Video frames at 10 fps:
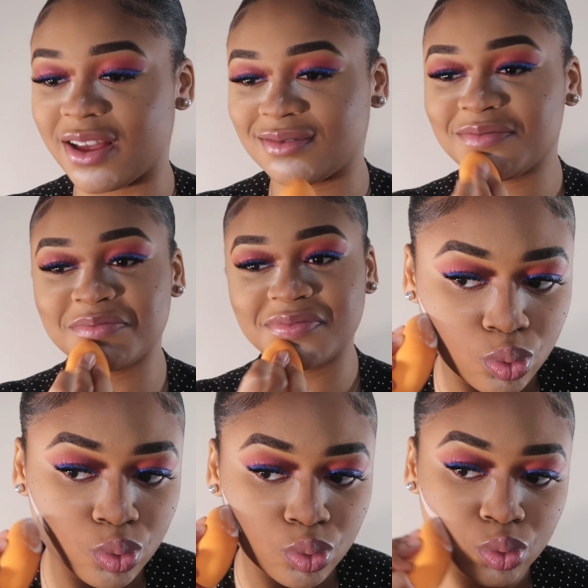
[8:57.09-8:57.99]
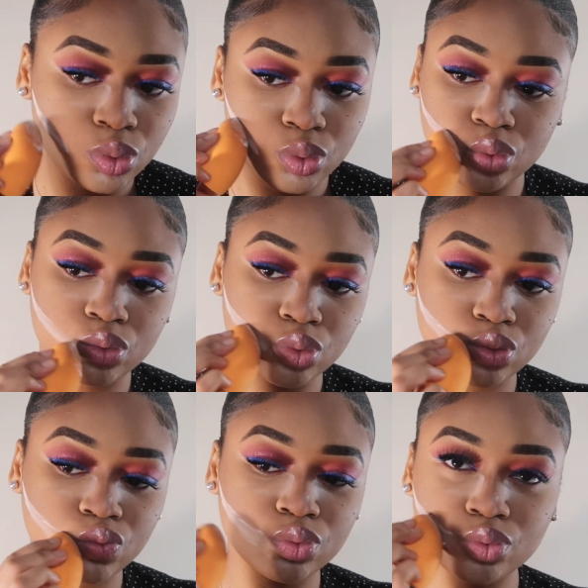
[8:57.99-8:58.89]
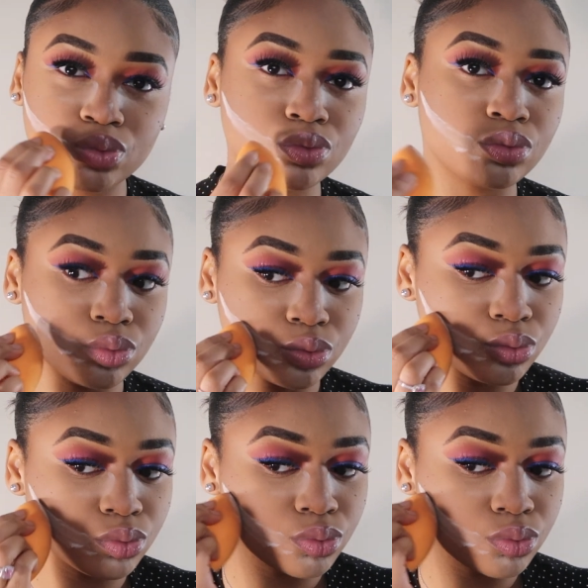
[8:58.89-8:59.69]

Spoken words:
She came in while I was recording and